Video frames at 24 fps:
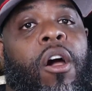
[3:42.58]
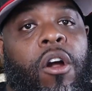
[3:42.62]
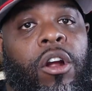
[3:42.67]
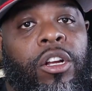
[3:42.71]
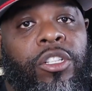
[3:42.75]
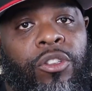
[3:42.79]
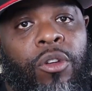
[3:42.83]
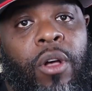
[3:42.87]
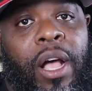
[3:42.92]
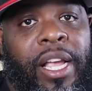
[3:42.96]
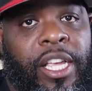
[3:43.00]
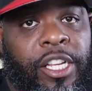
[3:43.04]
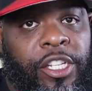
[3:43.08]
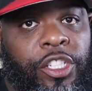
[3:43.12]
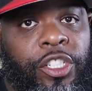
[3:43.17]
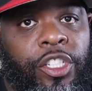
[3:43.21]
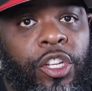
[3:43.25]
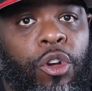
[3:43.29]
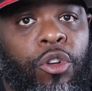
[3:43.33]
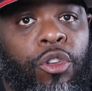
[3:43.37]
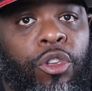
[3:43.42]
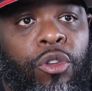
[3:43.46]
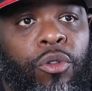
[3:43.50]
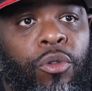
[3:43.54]
AR so I can
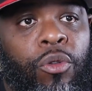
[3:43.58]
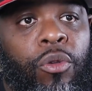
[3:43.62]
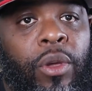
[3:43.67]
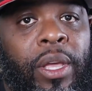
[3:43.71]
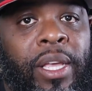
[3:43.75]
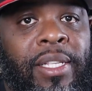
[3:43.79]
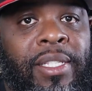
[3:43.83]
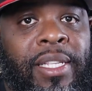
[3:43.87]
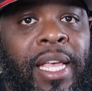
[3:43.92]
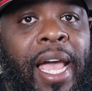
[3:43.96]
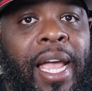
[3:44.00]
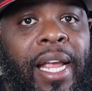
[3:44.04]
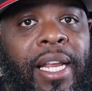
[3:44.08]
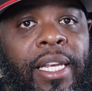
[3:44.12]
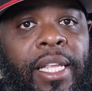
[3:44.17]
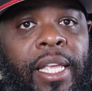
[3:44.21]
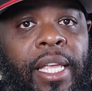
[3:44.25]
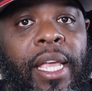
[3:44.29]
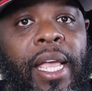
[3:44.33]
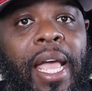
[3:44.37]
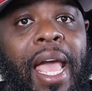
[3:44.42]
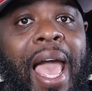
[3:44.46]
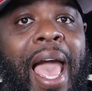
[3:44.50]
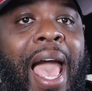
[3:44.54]
show you
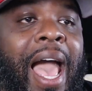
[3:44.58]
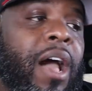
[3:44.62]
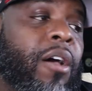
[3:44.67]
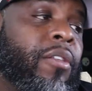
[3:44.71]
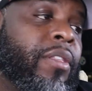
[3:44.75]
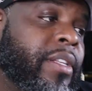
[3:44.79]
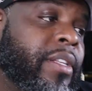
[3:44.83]
exactly how